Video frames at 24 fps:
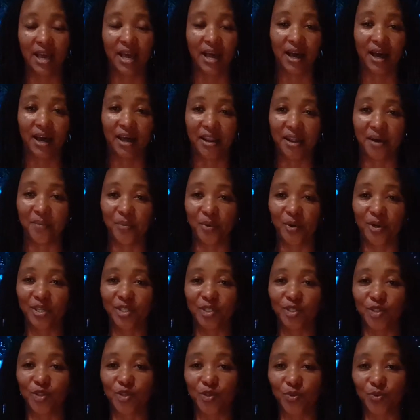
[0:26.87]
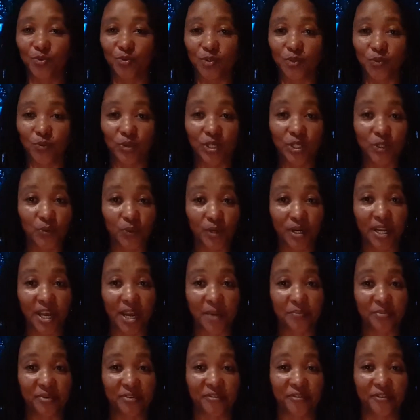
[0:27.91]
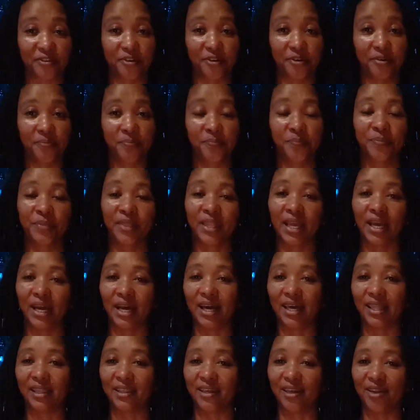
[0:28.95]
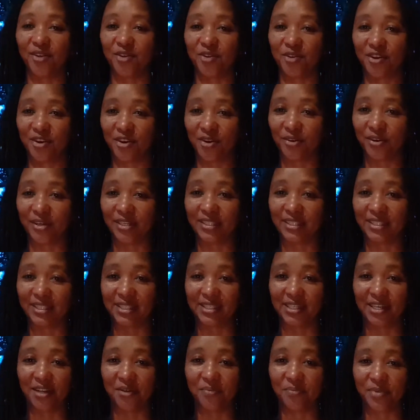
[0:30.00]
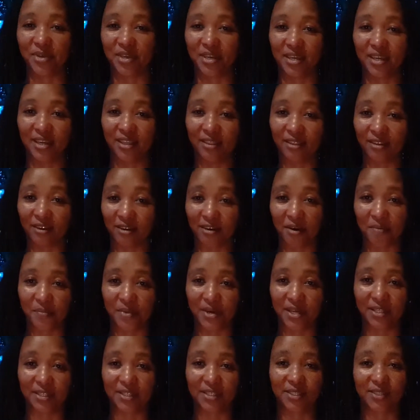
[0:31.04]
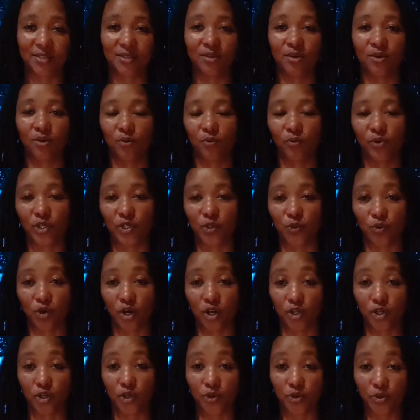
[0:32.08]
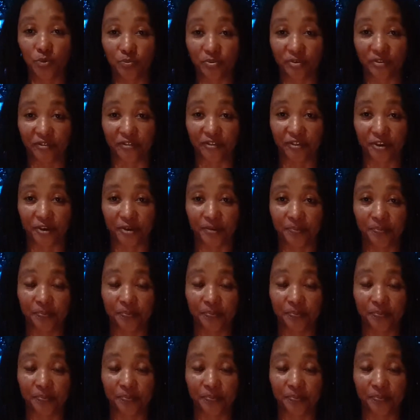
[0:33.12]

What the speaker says: And I'm going to choose which one I prefer, and then you're going to tell me in the comments which one you prefer.